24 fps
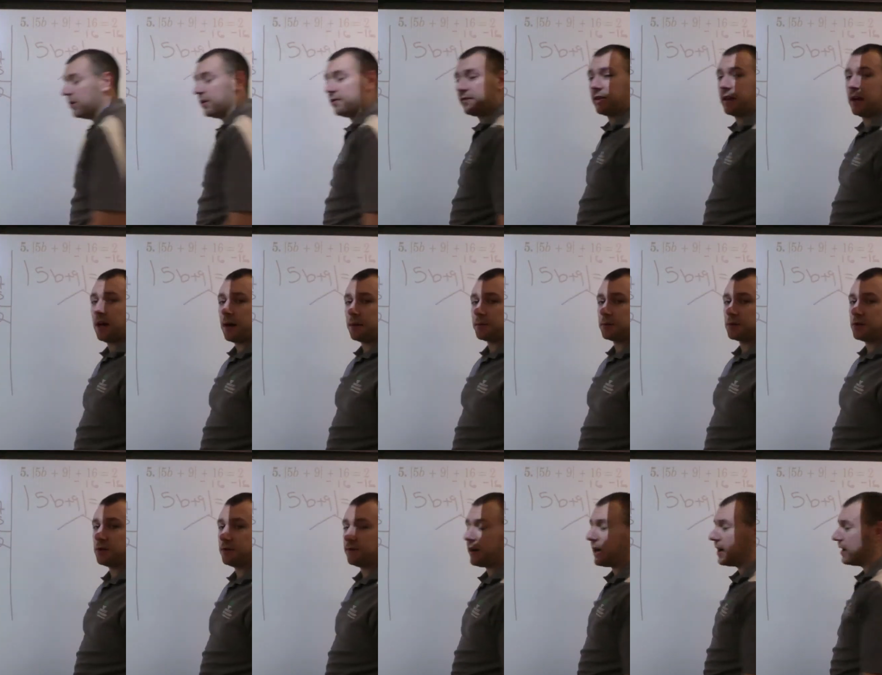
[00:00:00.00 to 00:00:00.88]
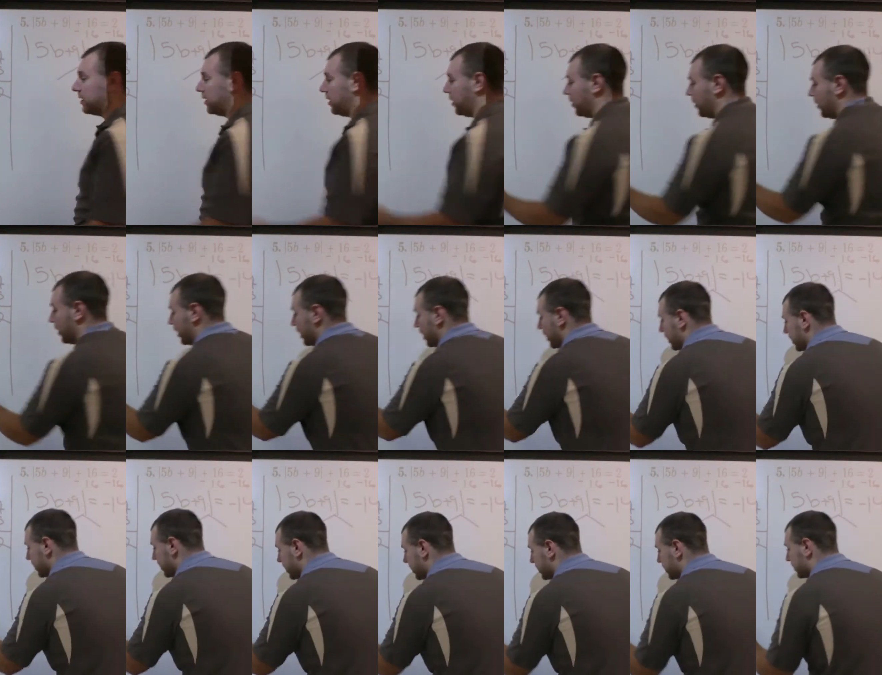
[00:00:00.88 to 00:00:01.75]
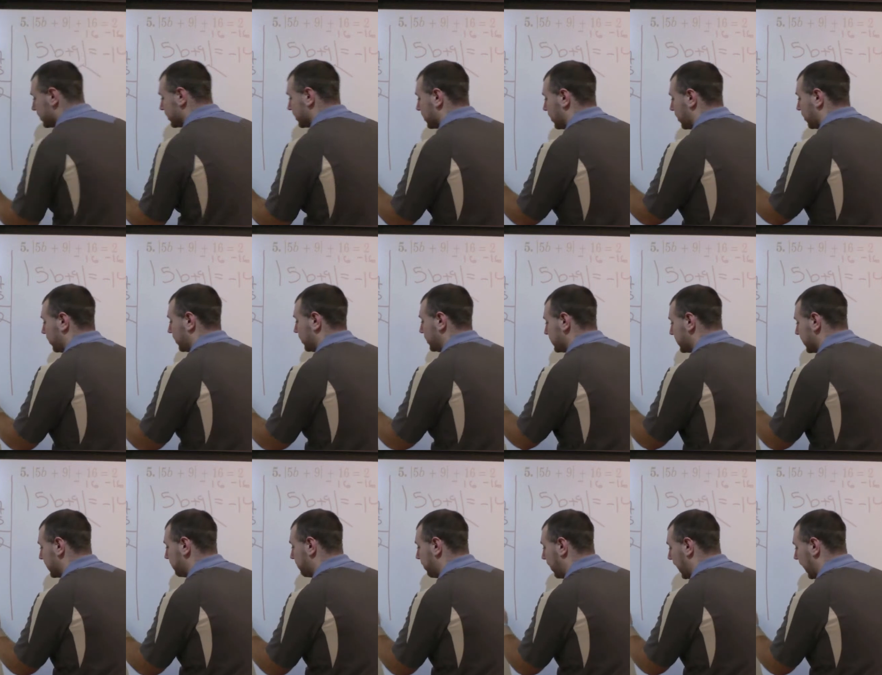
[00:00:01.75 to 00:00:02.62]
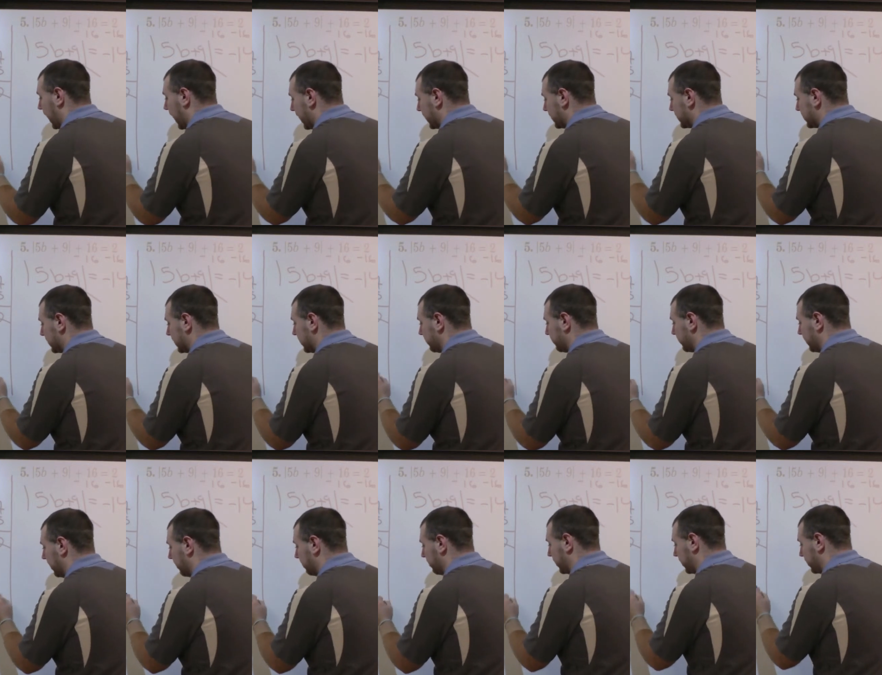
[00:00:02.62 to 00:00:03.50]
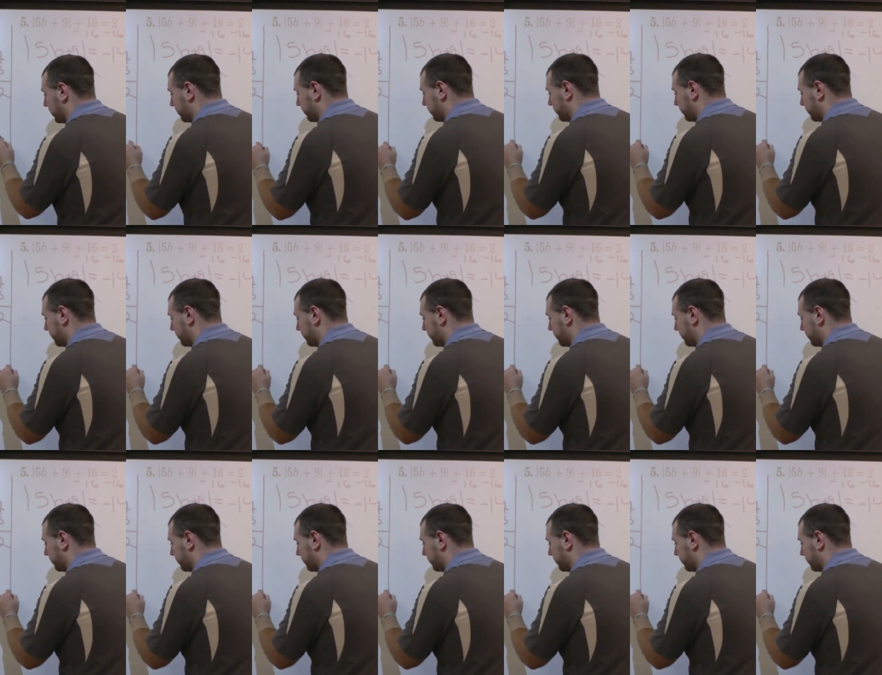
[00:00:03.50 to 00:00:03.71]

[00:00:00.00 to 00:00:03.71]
have the absolute value, this is always a positive number.